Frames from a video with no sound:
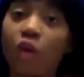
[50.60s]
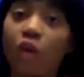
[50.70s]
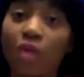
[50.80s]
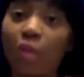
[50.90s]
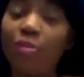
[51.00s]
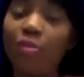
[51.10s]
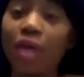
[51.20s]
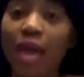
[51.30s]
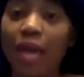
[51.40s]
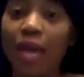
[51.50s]
all, when I
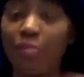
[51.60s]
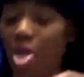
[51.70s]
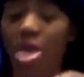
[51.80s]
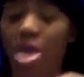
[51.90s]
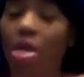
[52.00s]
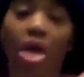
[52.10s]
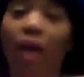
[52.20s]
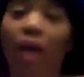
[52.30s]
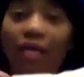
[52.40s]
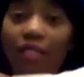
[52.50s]

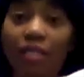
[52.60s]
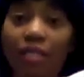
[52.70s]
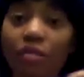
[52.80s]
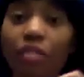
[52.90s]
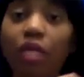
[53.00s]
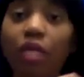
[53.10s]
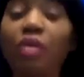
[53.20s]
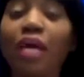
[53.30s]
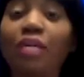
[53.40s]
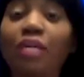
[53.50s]
I can't talk today.
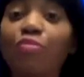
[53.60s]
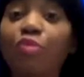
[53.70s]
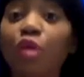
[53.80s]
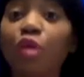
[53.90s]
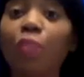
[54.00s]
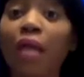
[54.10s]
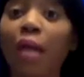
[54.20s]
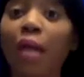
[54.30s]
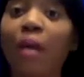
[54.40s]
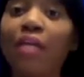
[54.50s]
When I
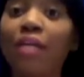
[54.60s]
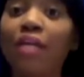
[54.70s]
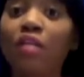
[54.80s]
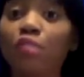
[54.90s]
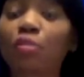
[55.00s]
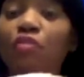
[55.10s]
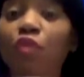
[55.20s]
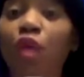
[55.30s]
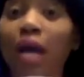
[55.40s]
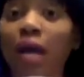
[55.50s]
apply my nails,
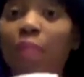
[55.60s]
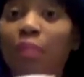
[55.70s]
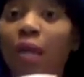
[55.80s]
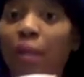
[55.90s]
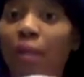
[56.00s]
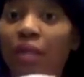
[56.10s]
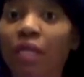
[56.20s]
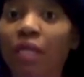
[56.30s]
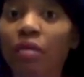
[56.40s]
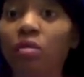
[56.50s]
before I apply my
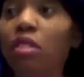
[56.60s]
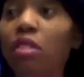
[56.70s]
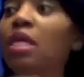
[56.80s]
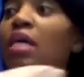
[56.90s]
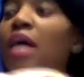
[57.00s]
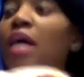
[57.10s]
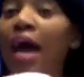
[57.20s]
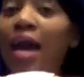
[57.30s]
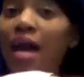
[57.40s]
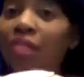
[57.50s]
nails,
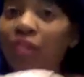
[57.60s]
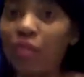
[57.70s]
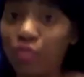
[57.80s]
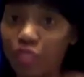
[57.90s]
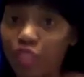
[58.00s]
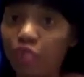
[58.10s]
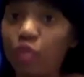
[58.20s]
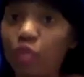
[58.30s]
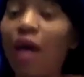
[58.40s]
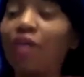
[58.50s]
I have a
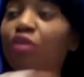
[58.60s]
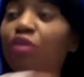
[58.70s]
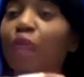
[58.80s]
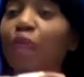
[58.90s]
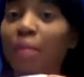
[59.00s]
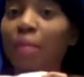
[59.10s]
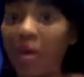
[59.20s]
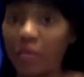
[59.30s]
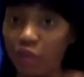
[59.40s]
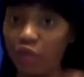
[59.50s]
ritual. I do a
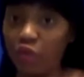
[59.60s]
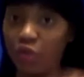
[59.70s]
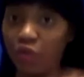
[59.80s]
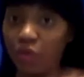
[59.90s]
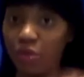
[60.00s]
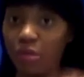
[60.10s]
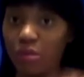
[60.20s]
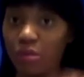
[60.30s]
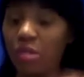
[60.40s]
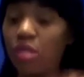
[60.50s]
manicure
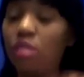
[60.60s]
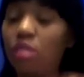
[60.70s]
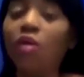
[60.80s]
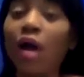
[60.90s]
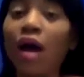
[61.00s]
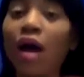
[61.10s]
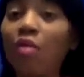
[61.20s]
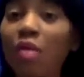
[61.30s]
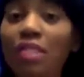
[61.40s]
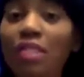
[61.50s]
first. So I
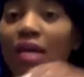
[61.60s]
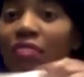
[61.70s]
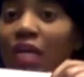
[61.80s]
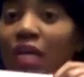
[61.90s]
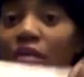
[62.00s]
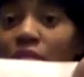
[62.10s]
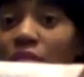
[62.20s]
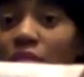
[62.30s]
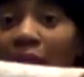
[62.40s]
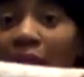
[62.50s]
always have like a
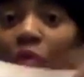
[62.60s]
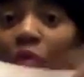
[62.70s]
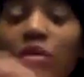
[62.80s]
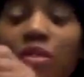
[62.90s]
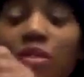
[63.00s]
little towel or